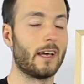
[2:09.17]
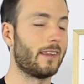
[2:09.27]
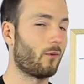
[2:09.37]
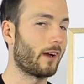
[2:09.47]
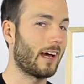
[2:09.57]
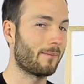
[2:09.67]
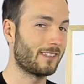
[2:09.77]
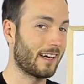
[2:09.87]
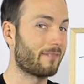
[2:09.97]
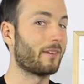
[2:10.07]
Now, what
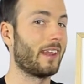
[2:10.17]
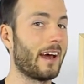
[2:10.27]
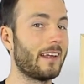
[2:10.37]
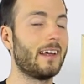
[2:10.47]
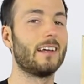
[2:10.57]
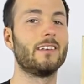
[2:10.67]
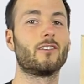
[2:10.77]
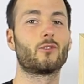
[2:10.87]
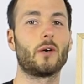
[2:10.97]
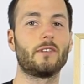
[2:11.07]
happens after that?
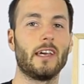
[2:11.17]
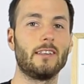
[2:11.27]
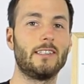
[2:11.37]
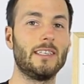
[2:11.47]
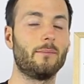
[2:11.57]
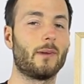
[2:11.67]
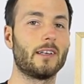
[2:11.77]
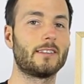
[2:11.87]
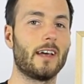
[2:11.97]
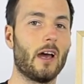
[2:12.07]
12 to 18
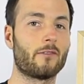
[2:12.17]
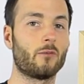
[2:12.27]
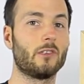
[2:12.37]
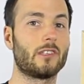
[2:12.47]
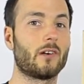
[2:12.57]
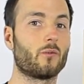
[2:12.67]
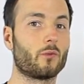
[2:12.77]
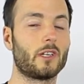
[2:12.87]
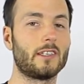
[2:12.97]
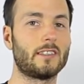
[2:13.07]
months after we start
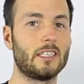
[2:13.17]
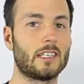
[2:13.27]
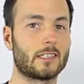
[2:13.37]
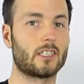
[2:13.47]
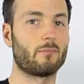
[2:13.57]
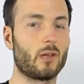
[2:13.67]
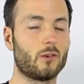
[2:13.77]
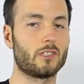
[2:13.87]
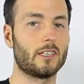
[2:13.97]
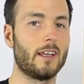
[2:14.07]
really seeing an
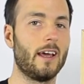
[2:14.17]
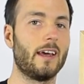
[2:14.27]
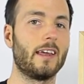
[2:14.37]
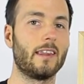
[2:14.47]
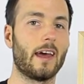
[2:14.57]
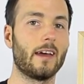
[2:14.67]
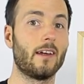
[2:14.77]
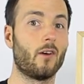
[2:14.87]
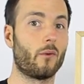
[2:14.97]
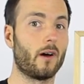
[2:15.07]
explosion in
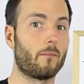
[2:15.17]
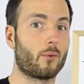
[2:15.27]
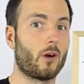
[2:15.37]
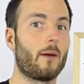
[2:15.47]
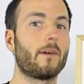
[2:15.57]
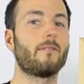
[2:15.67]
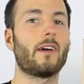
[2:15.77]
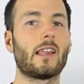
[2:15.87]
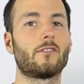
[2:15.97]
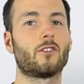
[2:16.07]
that, well, property
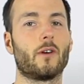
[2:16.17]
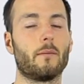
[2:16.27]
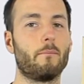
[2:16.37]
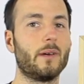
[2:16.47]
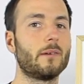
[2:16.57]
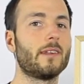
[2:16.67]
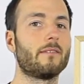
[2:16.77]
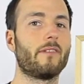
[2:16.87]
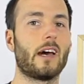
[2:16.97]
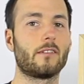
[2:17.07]
values go up,
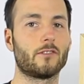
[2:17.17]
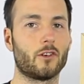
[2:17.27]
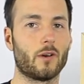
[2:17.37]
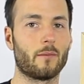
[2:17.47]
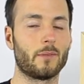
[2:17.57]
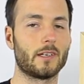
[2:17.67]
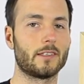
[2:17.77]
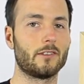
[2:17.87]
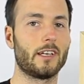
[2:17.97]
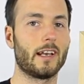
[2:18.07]
building values go up,
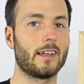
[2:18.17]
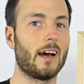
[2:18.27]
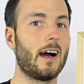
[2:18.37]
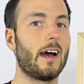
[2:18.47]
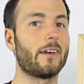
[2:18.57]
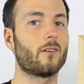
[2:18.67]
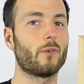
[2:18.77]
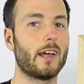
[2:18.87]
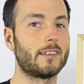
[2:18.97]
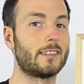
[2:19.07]
because you're getting higher
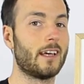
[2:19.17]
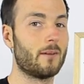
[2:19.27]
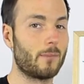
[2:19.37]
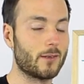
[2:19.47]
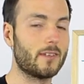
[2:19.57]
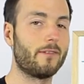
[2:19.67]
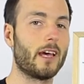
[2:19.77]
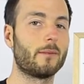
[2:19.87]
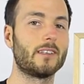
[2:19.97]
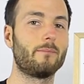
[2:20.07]
rents.
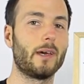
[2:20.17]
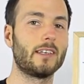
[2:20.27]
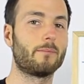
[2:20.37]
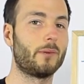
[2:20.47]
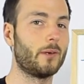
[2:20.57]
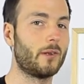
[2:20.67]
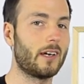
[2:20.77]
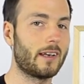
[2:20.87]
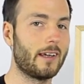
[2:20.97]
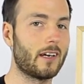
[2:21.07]
Multifamily is based
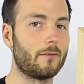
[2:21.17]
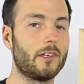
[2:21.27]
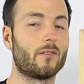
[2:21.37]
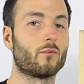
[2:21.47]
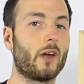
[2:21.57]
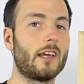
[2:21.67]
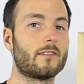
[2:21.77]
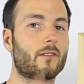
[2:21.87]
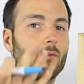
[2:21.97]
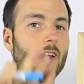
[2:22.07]
purely on income. If you can
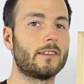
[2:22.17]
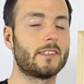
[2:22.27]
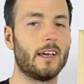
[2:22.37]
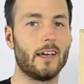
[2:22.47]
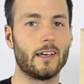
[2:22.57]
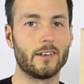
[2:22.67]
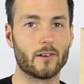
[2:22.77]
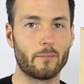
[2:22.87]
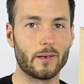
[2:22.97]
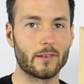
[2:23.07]
raise the rents in
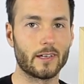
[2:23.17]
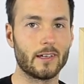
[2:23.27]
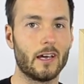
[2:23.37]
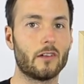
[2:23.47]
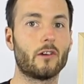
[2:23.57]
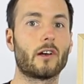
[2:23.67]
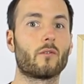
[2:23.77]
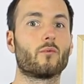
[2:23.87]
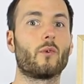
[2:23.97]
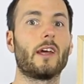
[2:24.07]
your building, you're
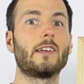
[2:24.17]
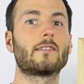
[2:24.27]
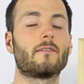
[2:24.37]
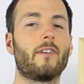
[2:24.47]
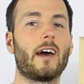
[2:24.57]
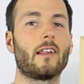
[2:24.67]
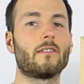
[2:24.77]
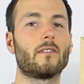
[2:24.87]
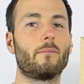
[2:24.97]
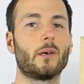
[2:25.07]
gonna raise the
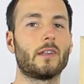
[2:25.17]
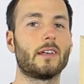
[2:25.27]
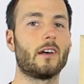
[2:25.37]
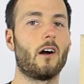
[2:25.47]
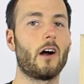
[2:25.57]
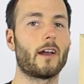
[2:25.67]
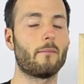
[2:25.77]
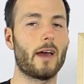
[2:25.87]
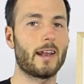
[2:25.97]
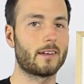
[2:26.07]
value of the building
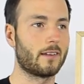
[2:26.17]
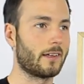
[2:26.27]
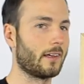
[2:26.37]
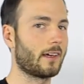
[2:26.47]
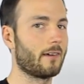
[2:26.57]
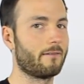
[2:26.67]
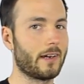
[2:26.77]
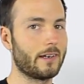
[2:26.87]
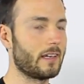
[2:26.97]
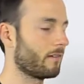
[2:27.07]
automatically, okay?
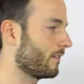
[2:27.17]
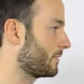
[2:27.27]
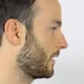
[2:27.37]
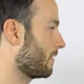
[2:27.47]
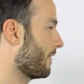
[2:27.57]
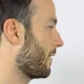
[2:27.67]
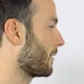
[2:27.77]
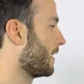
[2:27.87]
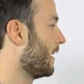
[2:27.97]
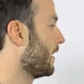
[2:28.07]
Very different from single
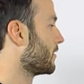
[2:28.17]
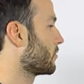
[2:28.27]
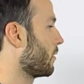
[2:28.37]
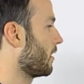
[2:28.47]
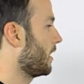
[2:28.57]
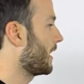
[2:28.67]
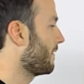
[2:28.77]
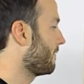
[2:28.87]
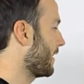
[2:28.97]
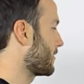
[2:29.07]
family. So a lot of
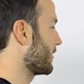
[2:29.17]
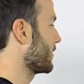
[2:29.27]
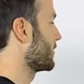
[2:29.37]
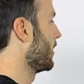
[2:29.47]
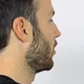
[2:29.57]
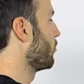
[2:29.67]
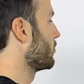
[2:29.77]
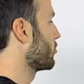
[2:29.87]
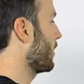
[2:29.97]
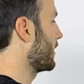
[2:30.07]
investors will
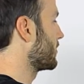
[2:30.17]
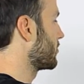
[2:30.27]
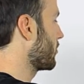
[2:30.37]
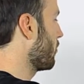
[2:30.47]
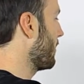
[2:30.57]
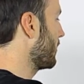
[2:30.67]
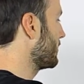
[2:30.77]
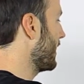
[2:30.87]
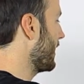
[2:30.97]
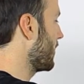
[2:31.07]
try and scope out
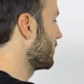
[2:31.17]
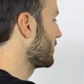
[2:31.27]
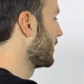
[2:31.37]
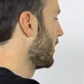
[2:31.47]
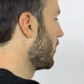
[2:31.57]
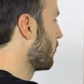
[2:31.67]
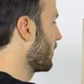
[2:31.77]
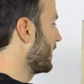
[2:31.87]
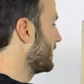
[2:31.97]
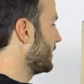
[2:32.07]
towns
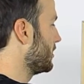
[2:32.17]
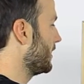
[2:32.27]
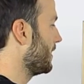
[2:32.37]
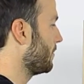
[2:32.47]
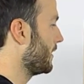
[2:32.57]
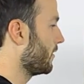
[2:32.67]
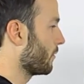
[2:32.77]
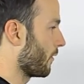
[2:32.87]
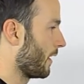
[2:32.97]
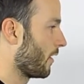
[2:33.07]
where they see GDP
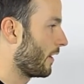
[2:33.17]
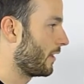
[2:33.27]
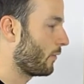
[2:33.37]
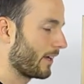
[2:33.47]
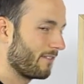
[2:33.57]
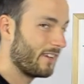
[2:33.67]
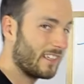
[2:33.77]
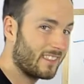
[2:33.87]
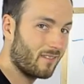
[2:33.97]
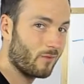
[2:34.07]
growth, and they wanna
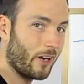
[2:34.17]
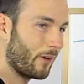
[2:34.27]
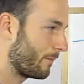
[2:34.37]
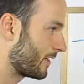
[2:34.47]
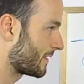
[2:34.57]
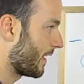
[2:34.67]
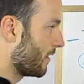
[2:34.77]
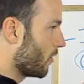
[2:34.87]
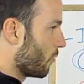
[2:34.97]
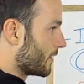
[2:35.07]
invest in them right away because they
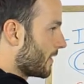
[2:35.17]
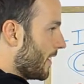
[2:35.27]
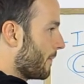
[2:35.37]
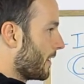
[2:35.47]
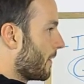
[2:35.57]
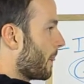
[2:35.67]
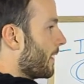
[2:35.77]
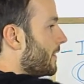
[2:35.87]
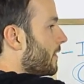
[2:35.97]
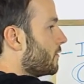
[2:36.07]
know what's coming,
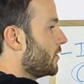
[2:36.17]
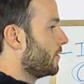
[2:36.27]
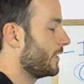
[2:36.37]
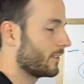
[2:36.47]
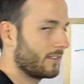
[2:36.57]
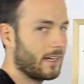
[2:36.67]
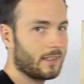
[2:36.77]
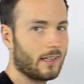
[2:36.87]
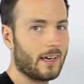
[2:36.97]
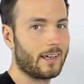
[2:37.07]
2 years
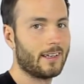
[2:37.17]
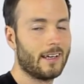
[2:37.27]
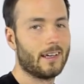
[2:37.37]
down the line.